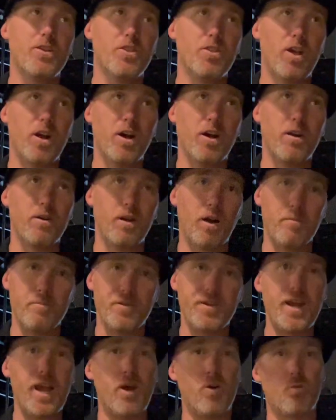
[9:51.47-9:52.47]
I'm
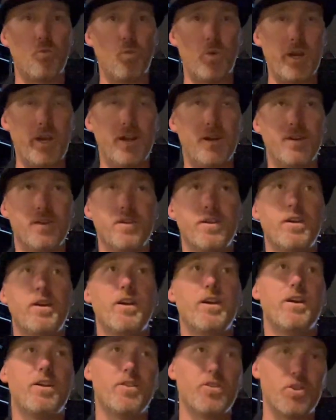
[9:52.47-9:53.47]
downwind.
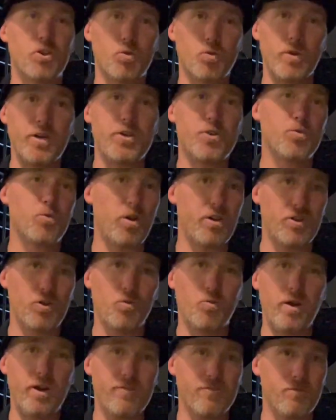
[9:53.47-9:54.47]
The green's running
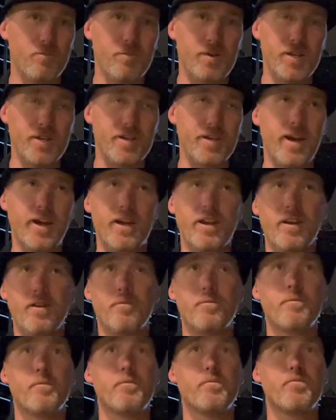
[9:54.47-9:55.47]
away from me again,
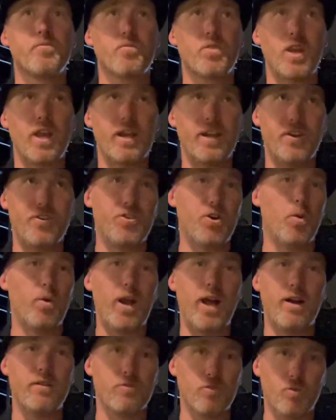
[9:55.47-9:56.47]
and I don't
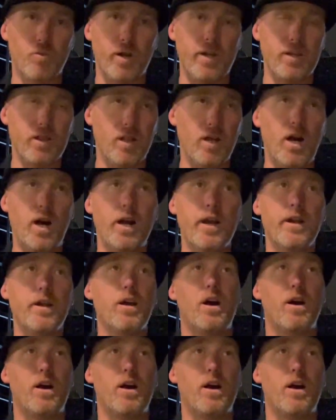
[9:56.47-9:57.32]
have a great lie.